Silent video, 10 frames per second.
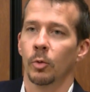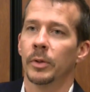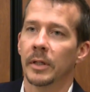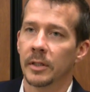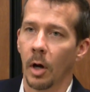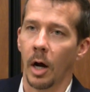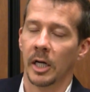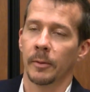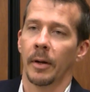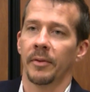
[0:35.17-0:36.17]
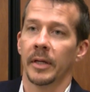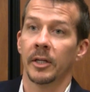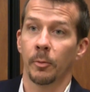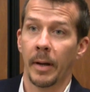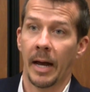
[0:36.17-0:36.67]
We're really talking about the
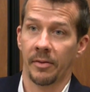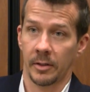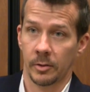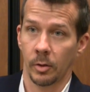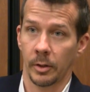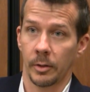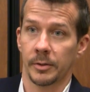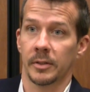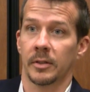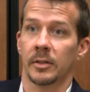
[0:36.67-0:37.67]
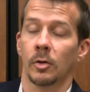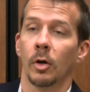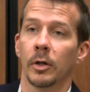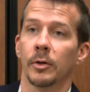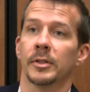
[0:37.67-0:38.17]
idiopathic scoliosis, the
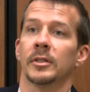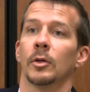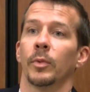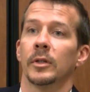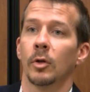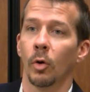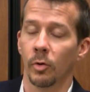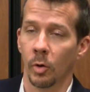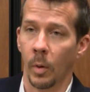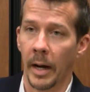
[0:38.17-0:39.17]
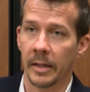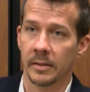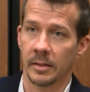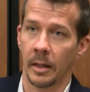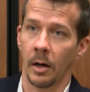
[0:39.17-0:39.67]
scoliosis that we don't know why
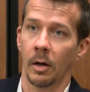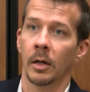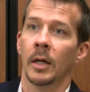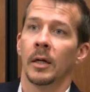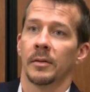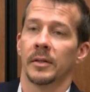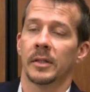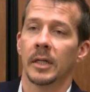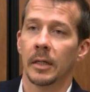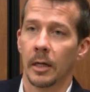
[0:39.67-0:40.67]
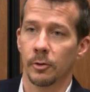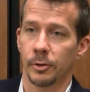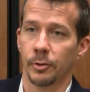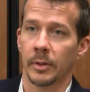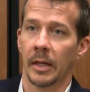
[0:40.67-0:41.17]
it's there, the
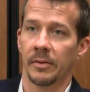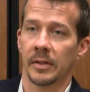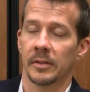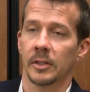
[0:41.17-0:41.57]
teenagers who get this.